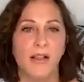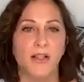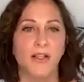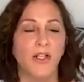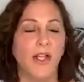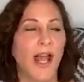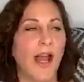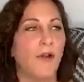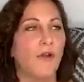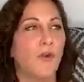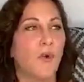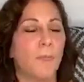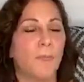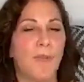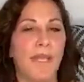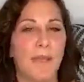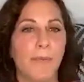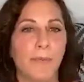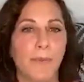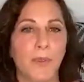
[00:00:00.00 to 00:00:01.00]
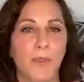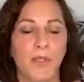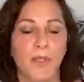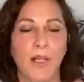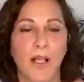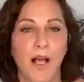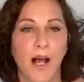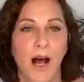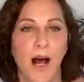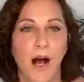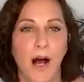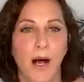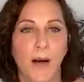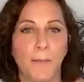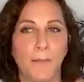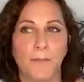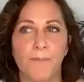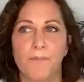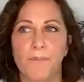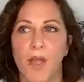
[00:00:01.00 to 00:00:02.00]
look how your people
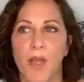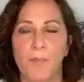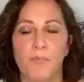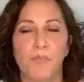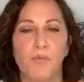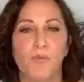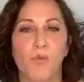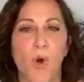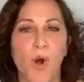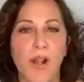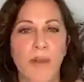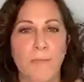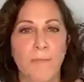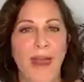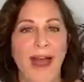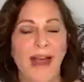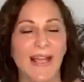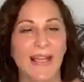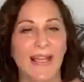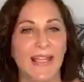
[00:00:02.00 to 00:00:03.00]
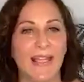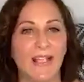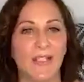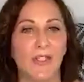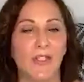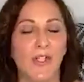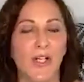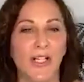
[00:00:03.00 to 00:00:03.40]
brought it back in.